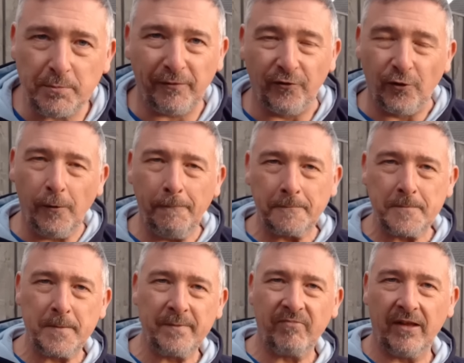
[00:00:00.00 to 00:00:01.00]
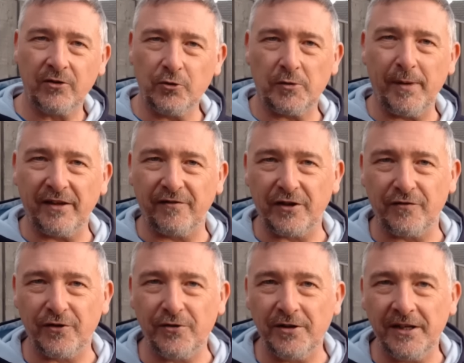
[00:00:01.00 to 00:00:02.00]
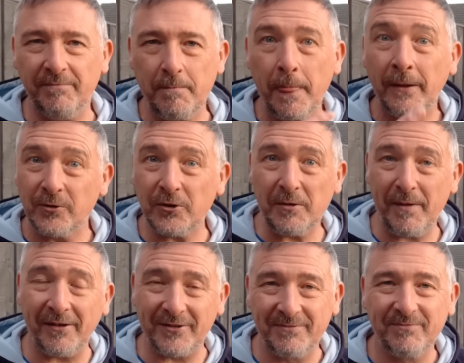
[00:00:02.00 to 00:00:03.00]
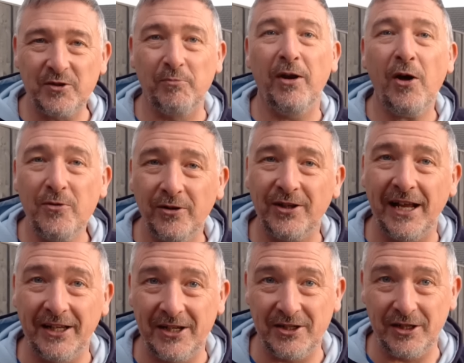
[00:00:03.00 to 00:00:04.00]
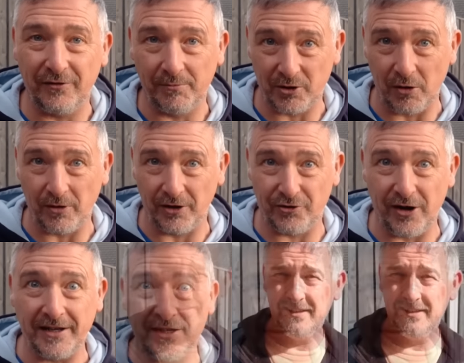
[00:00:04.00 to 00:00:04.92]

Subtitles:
before. Talked about the fish food and talked about some local delicacies from Stoke On Trent.